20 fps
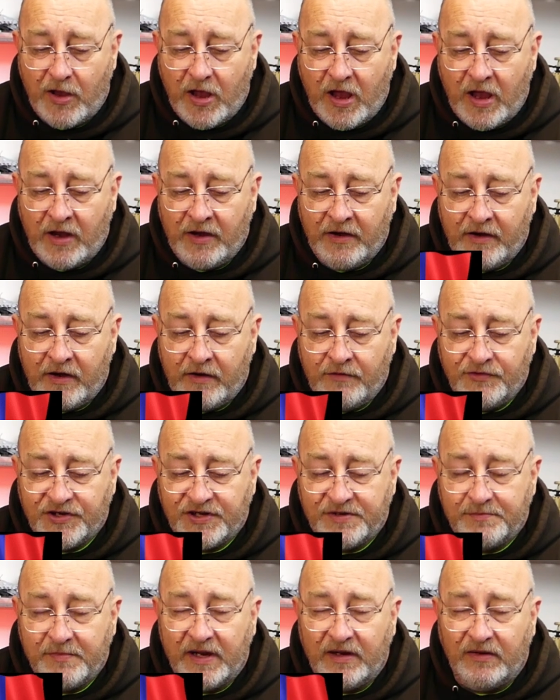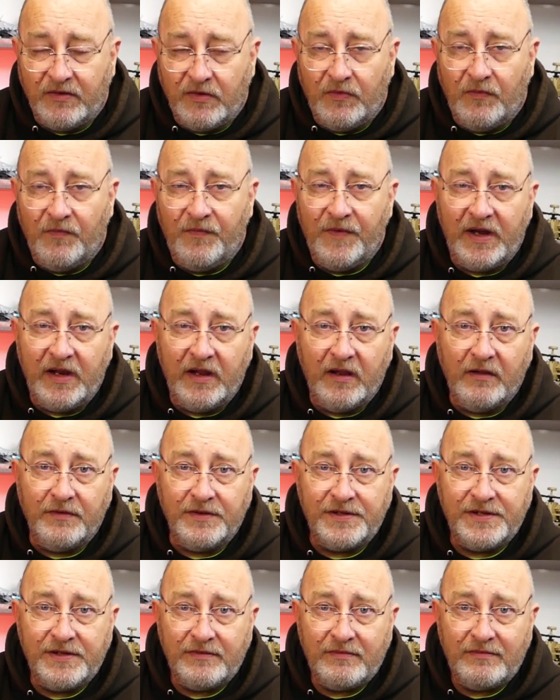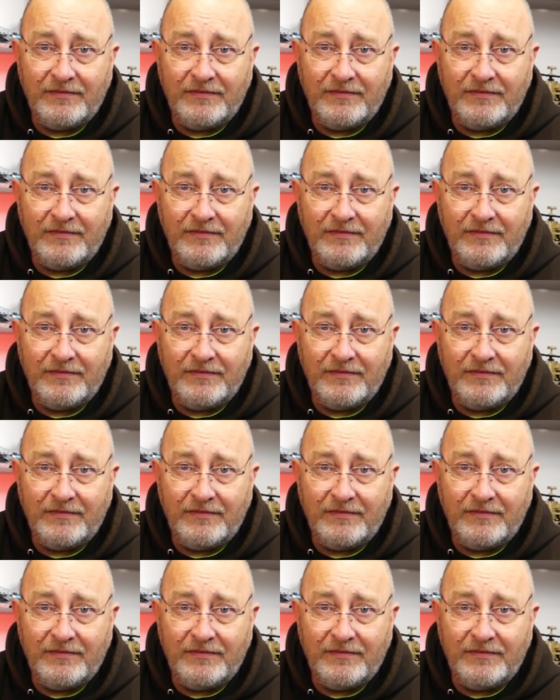I don't just mean the videos,